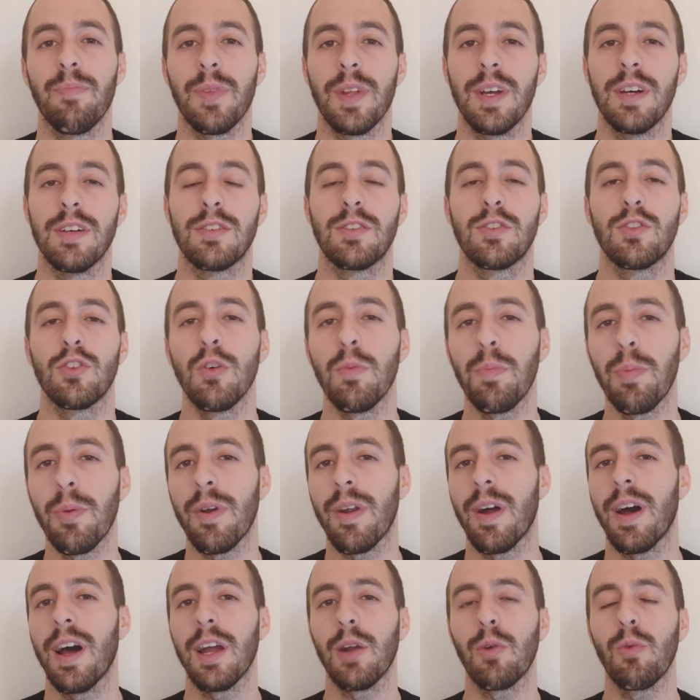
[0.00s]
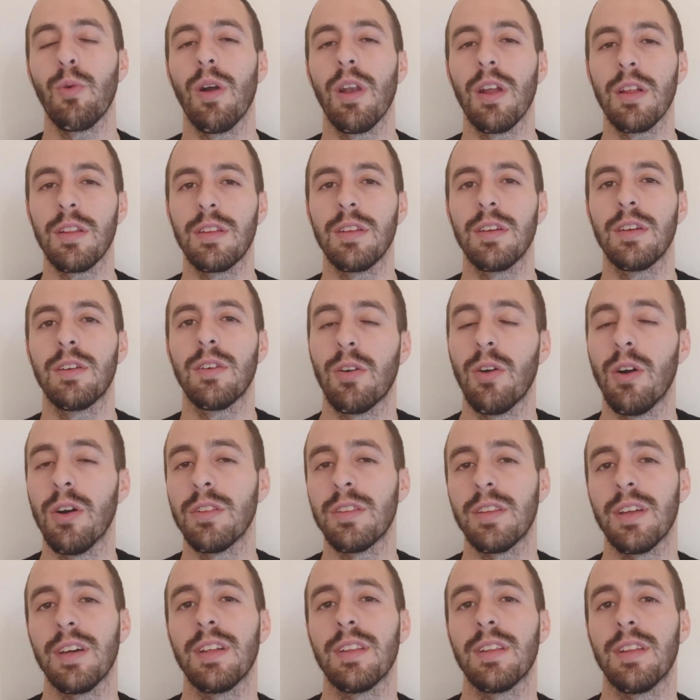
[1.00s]
a super high quality
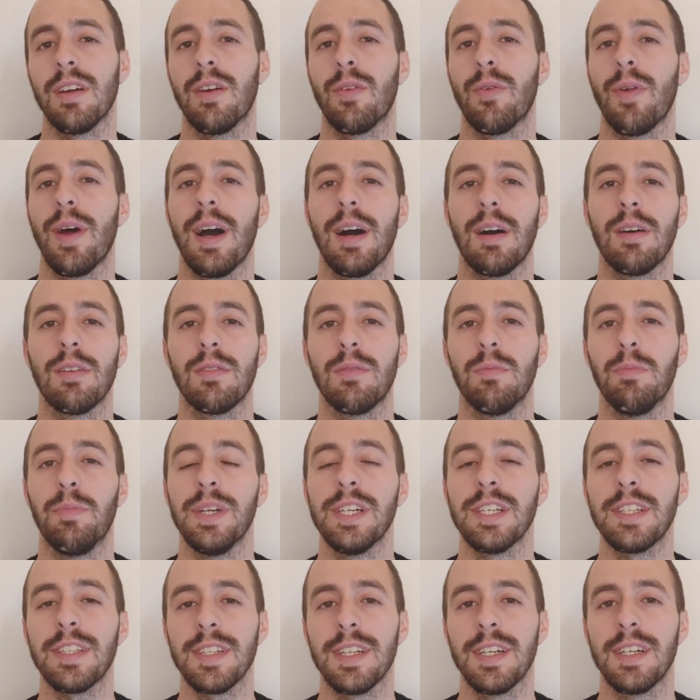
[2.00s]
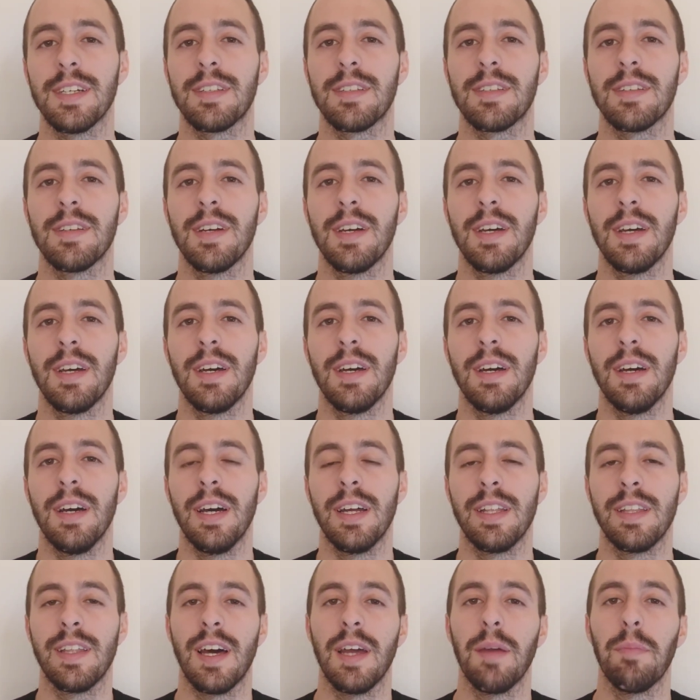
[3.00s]
content around business
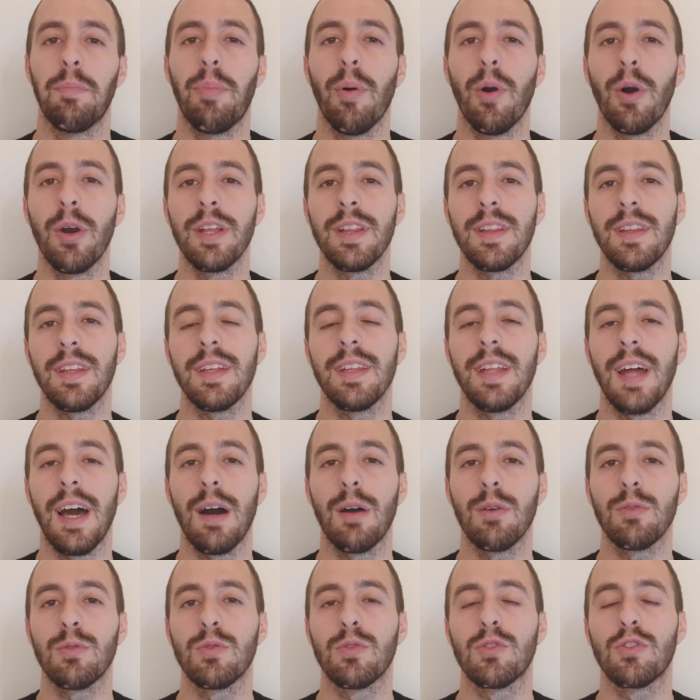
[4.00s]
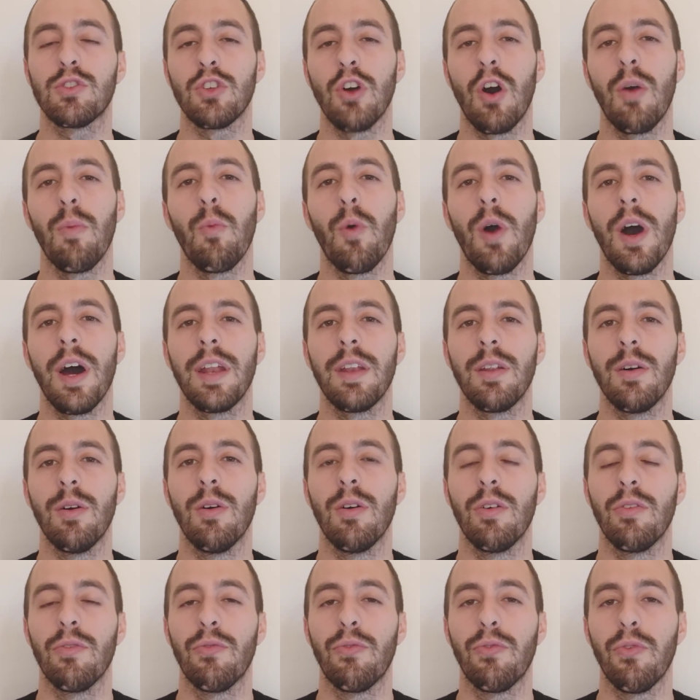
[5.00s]
and I point it out to someone
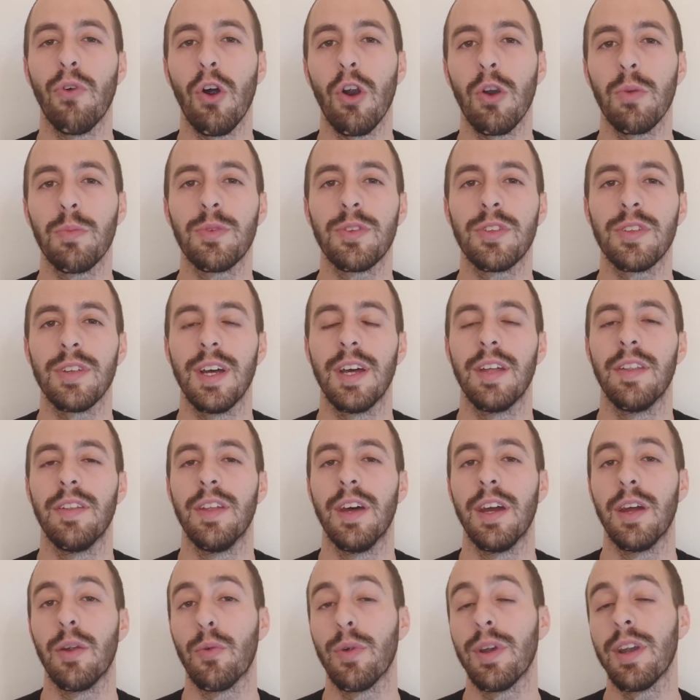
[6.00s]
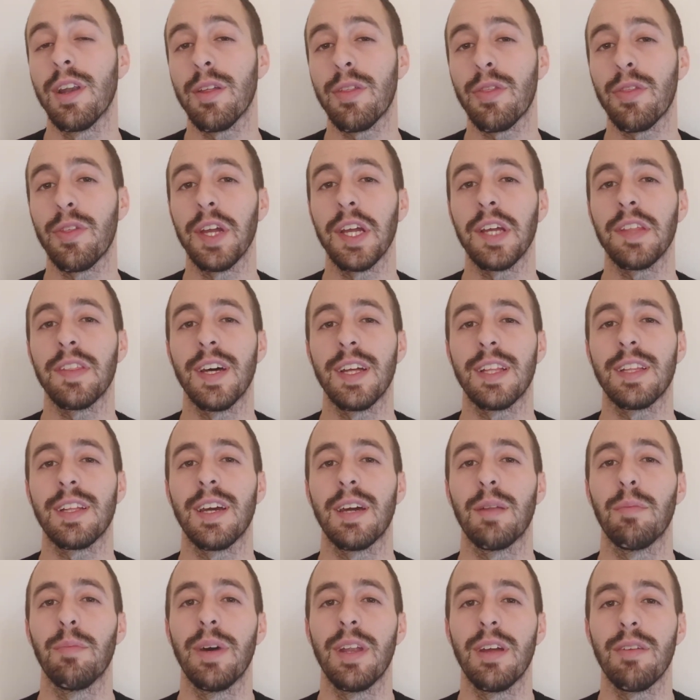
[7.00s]
on Forbes and they really think that
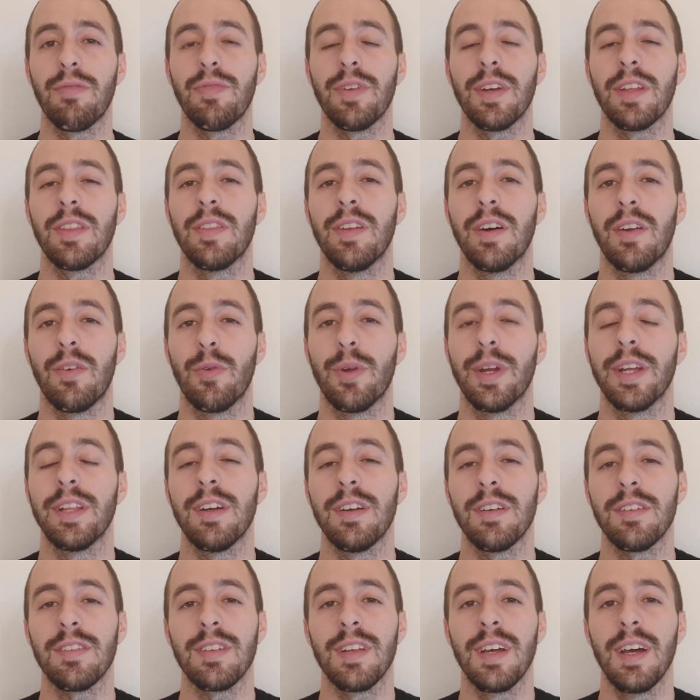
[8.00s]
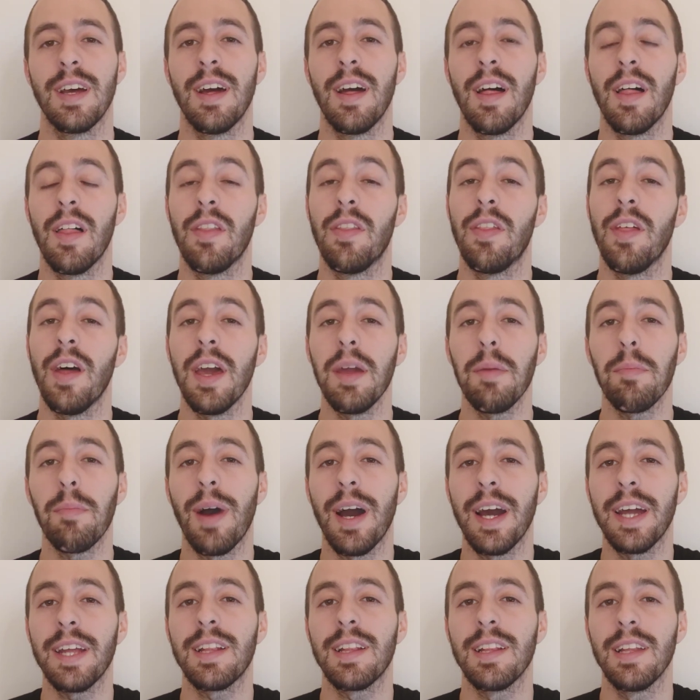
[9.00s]
can benefit their readers, they
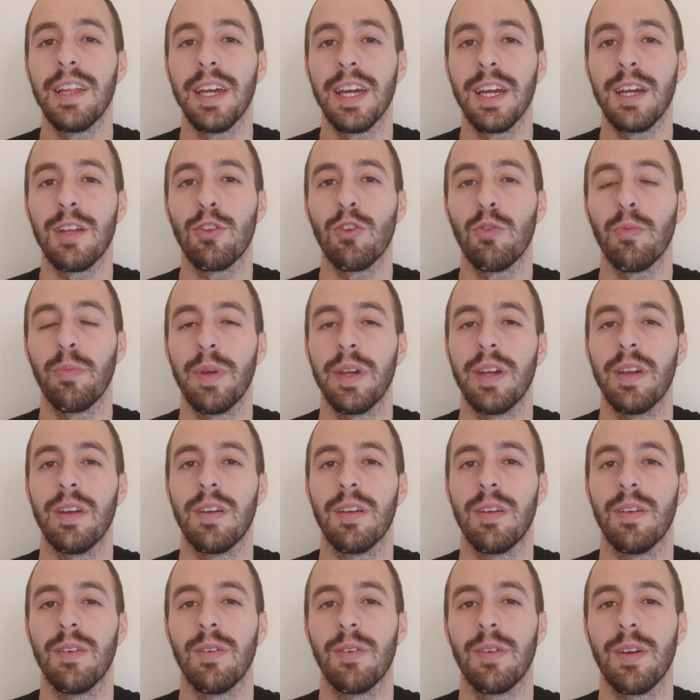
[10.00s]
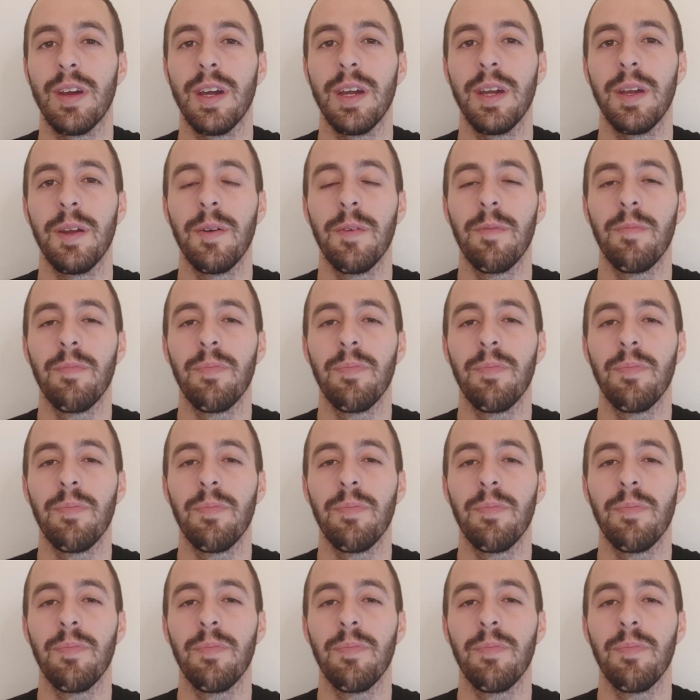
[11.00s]
might link to me. Okay,